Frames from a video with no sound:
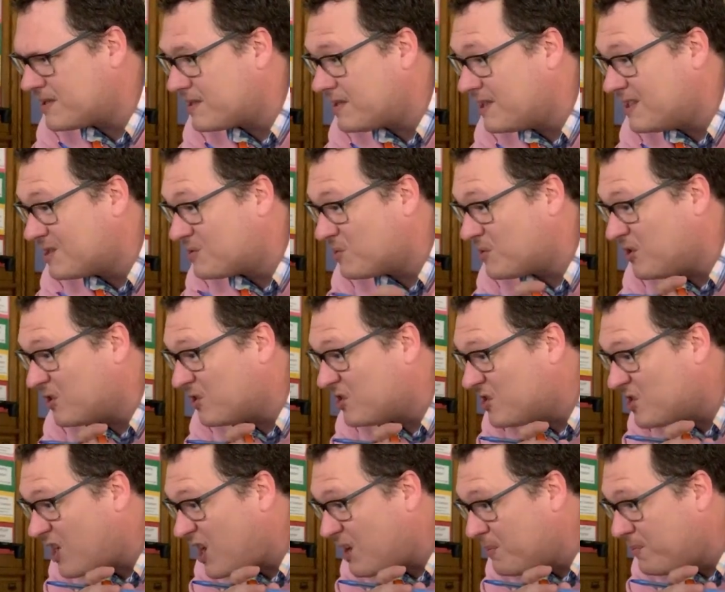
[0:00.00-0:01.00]
sense with your
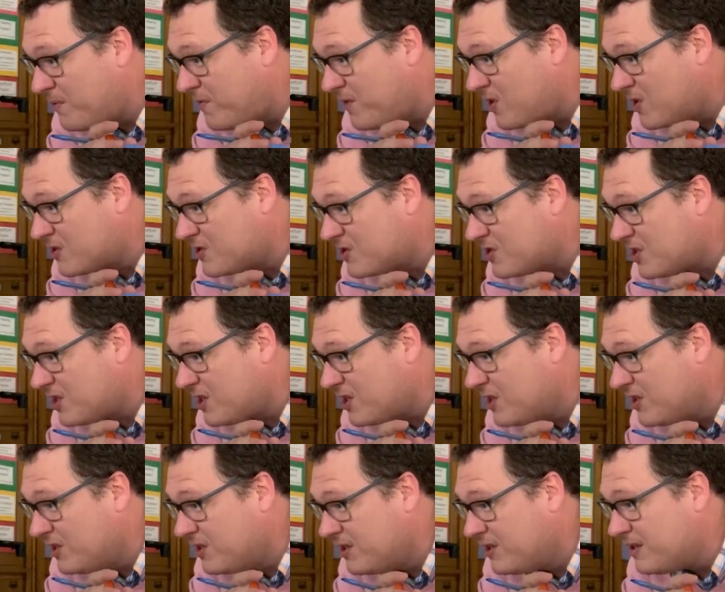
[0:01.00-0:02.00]
job
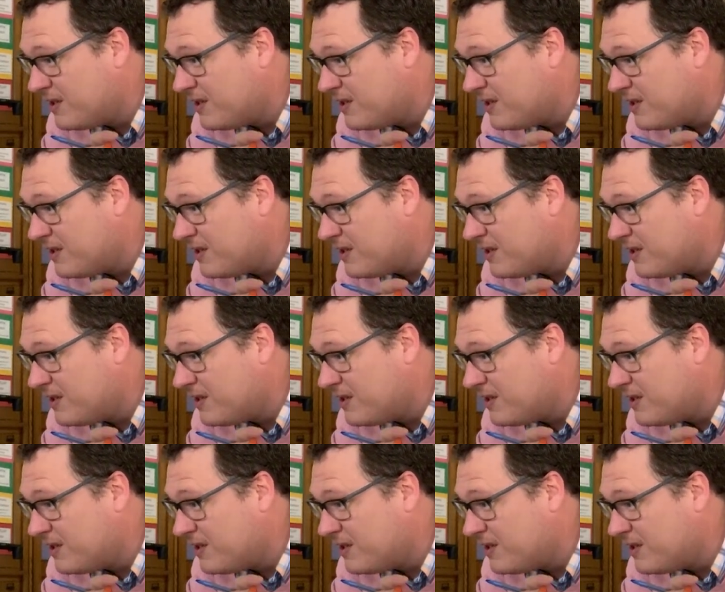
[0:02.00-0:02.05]
function?